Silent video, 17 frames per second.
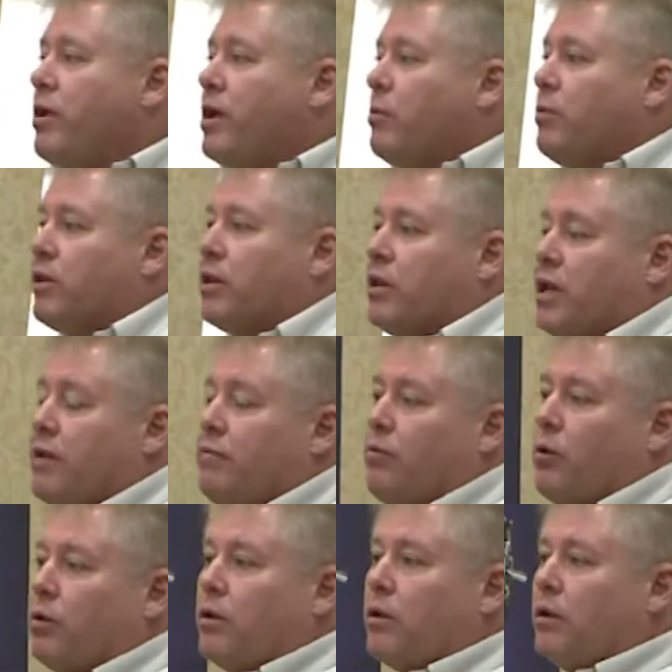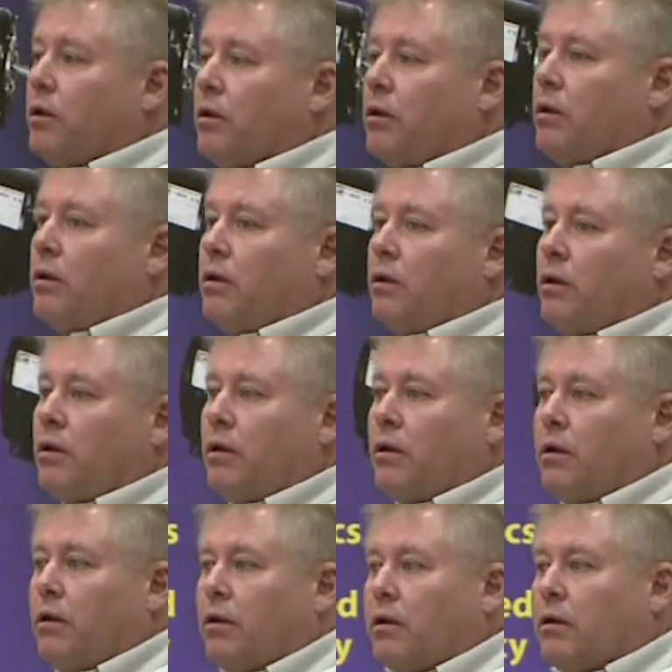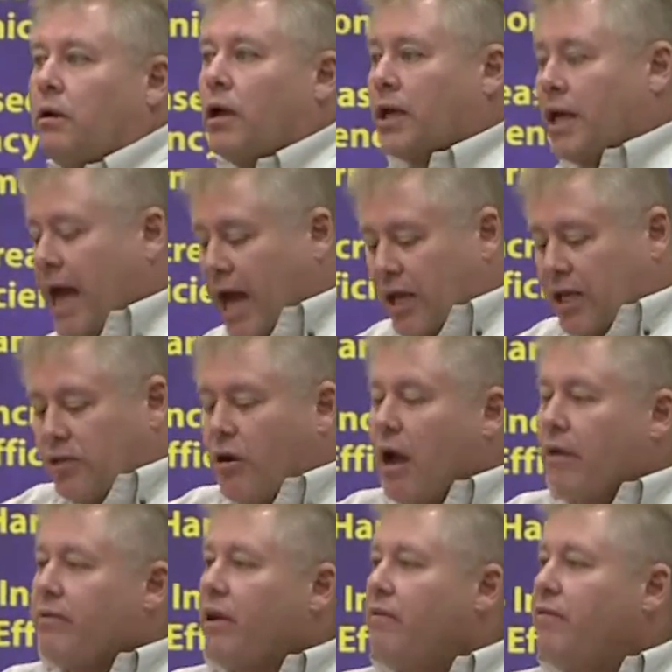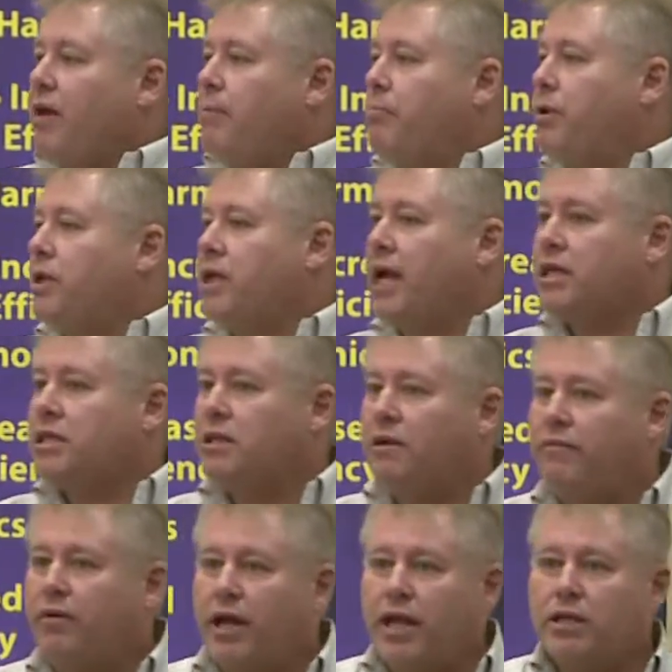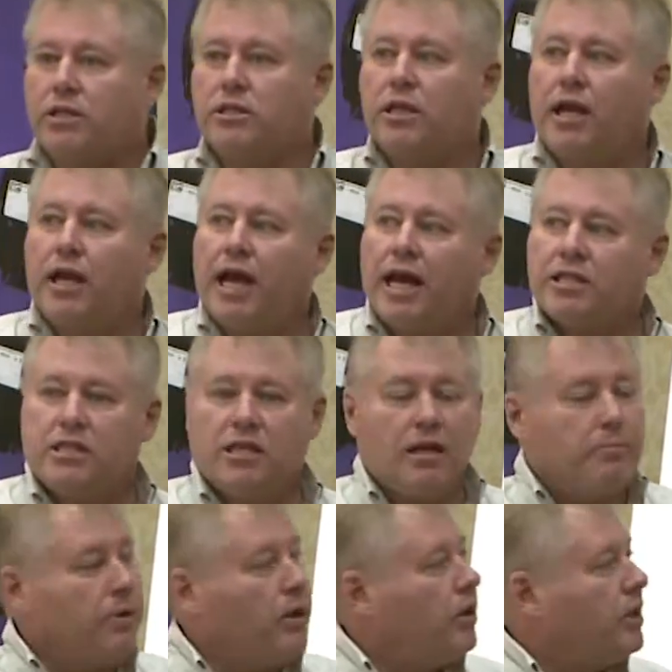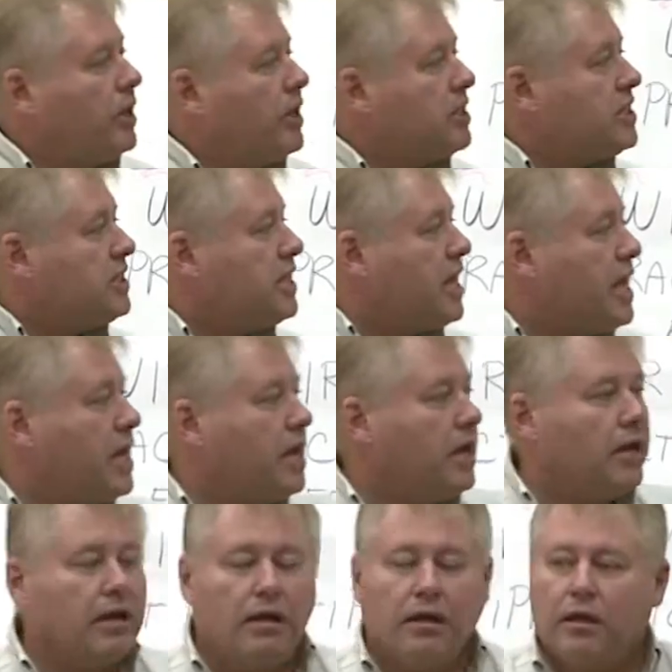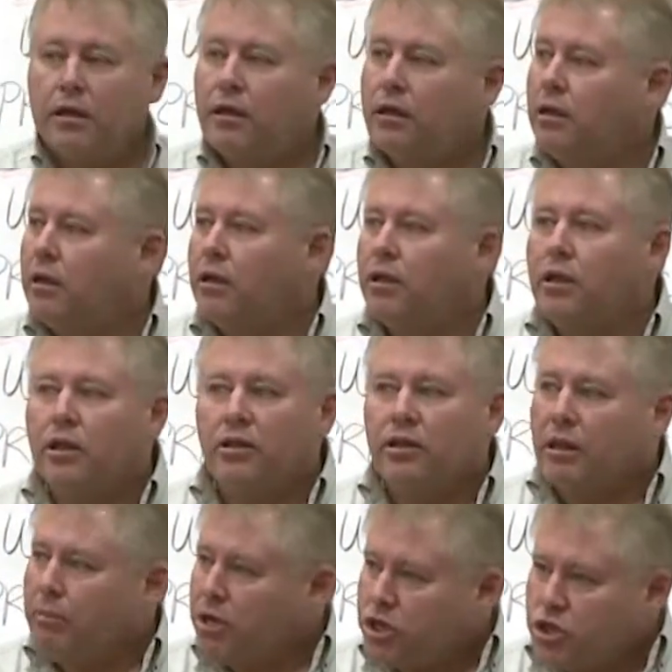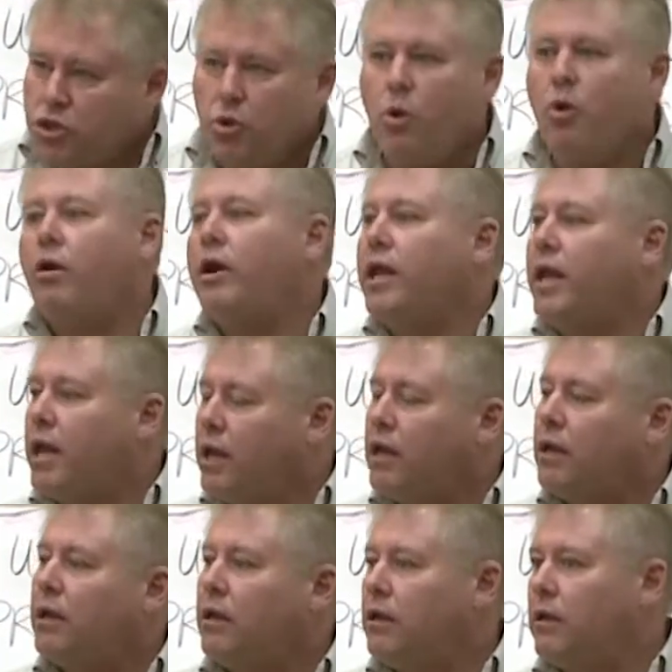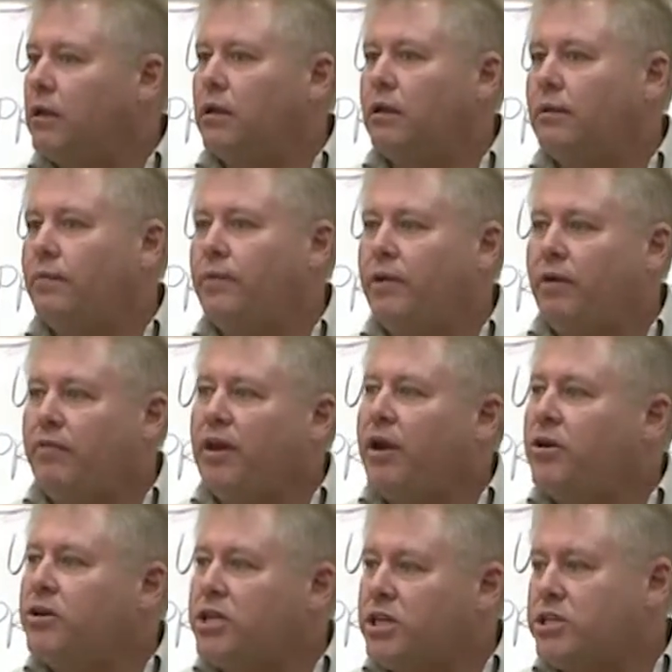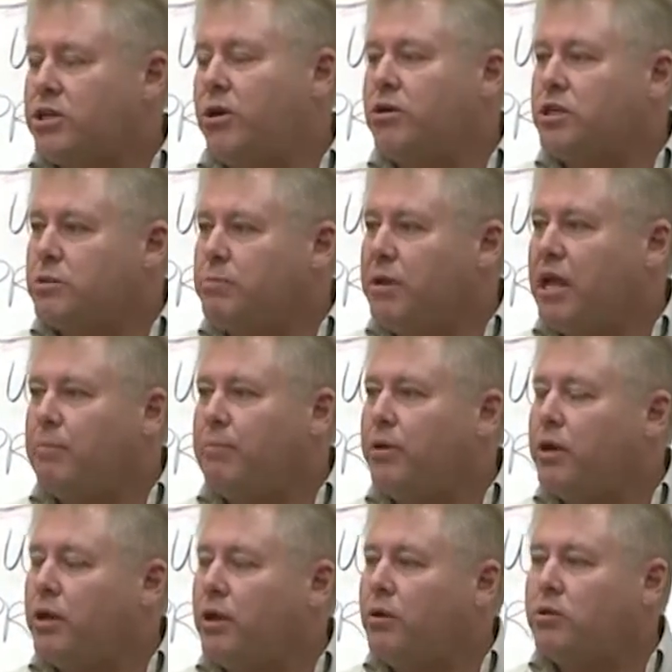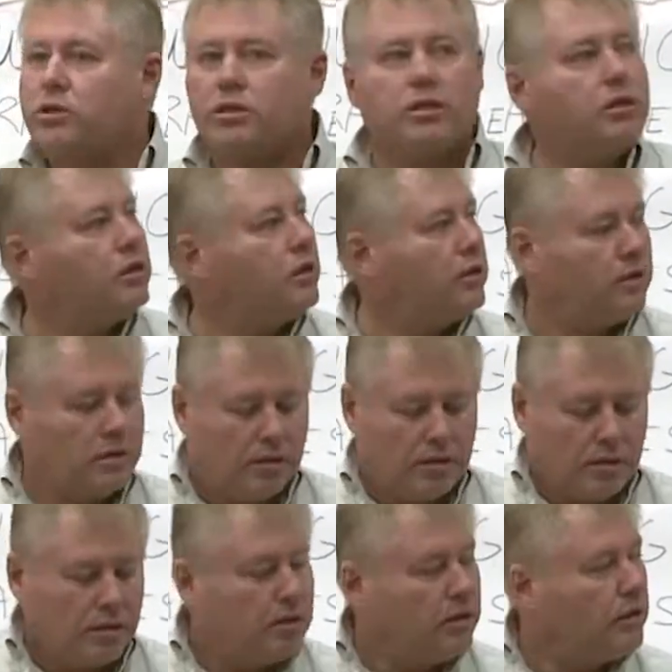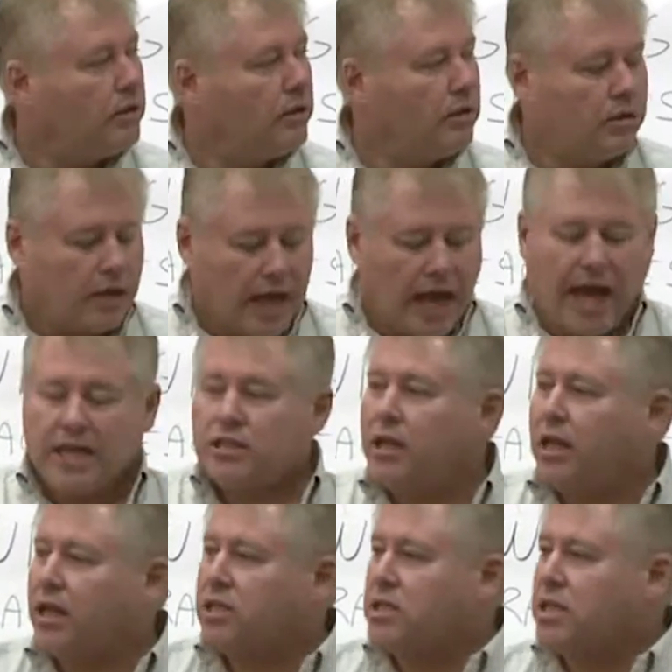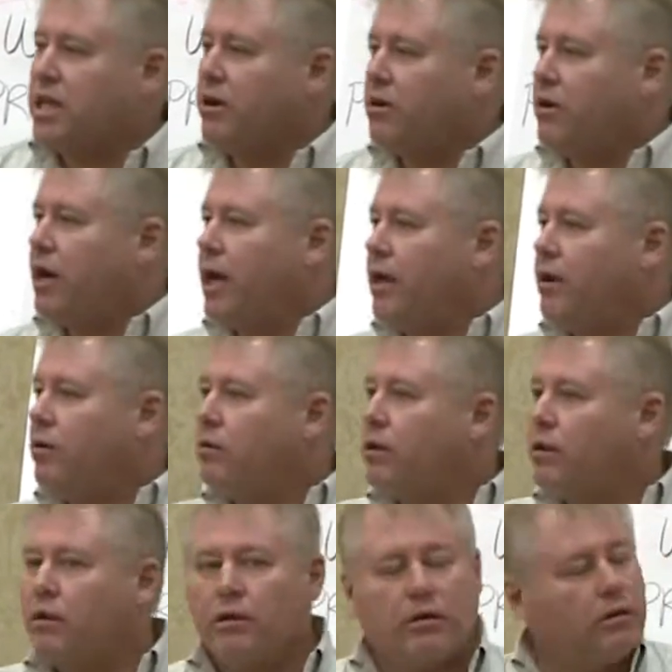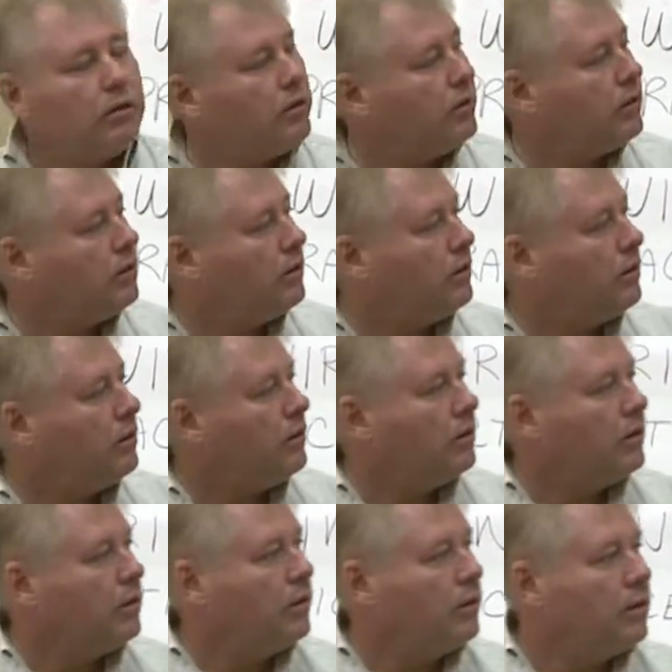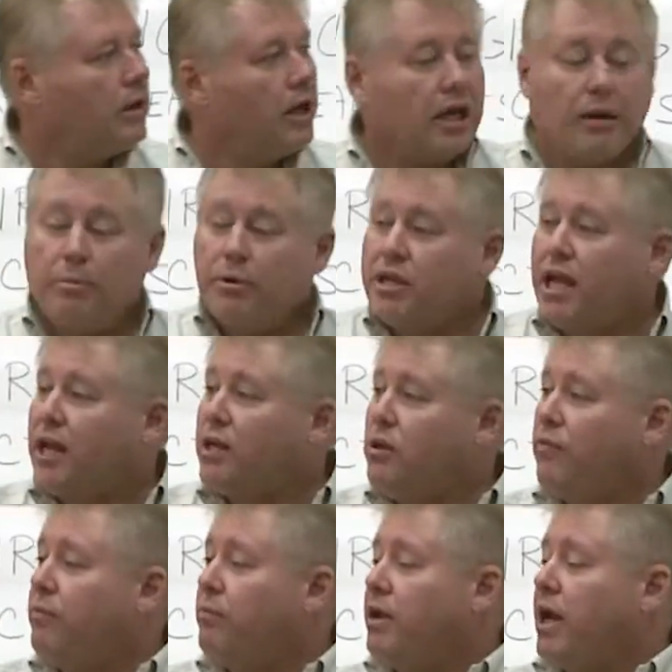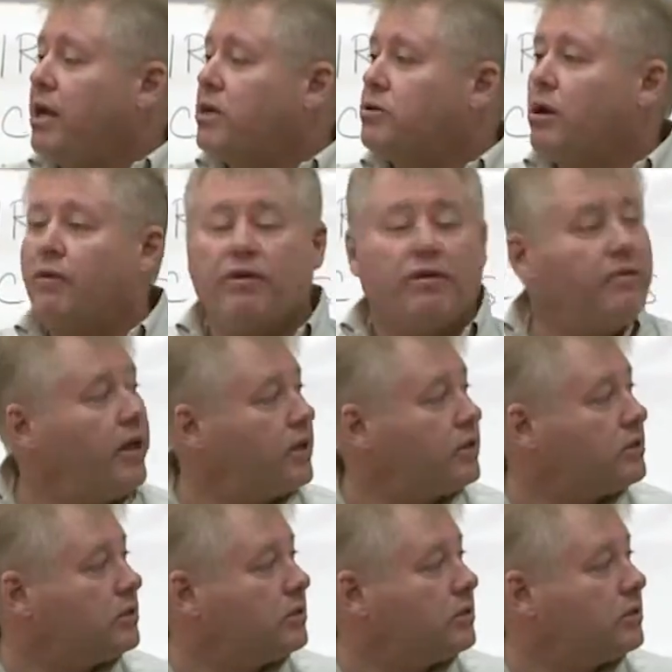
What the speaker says: with CleanVolt. A catastrophic event protection device that has the ability to see the majority of energy surges being produced, acts like a Zener diode, and can protect you from catastrophic events